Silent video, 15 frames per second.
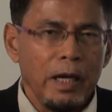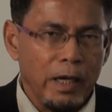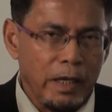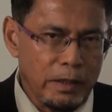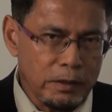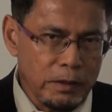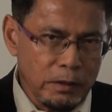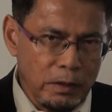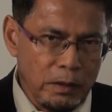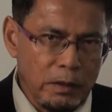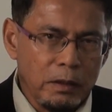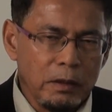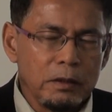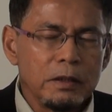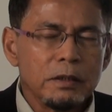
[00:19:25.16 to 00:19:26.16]
as
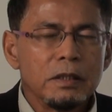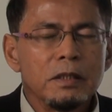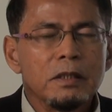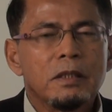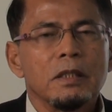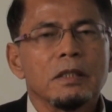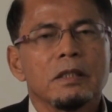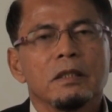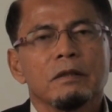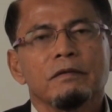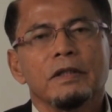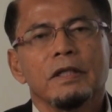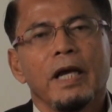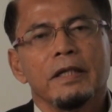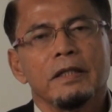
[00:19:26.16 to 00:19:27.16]
the sincere
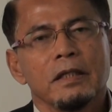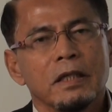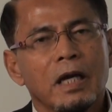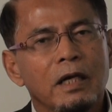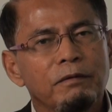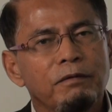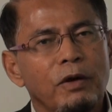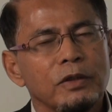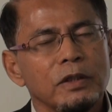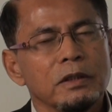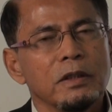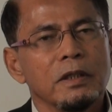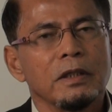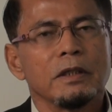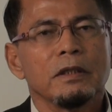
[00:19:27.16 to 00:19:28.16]
servant, as His Khalifa on
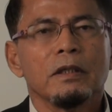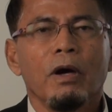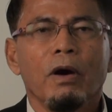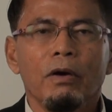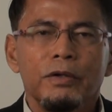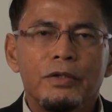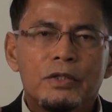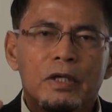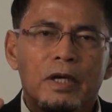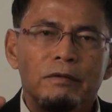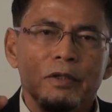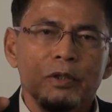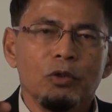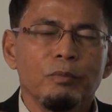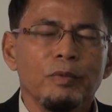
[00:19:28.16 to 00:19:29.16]
this earth, always
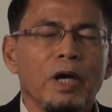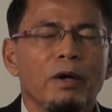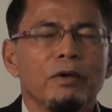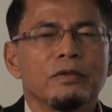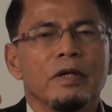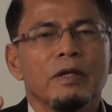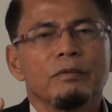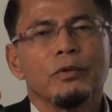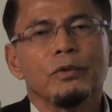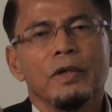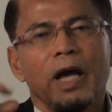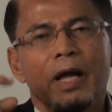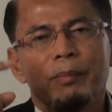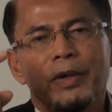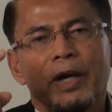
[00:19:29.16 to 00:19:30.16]
striving to make ourselves good,
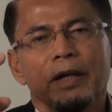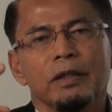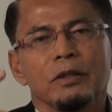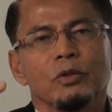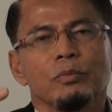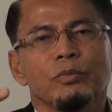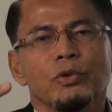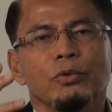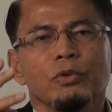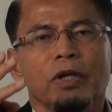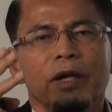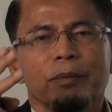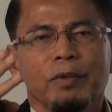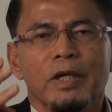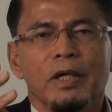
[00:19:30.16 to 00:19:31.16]
helping others to be good,
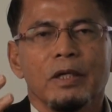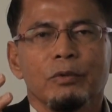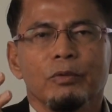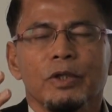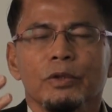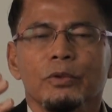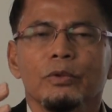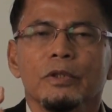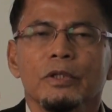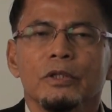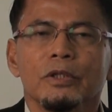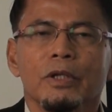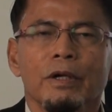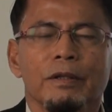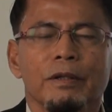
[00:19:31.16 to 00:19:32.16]
and making the world good,
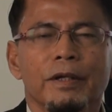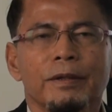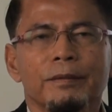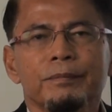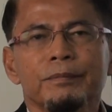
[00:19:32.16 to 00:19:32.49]
inshallah.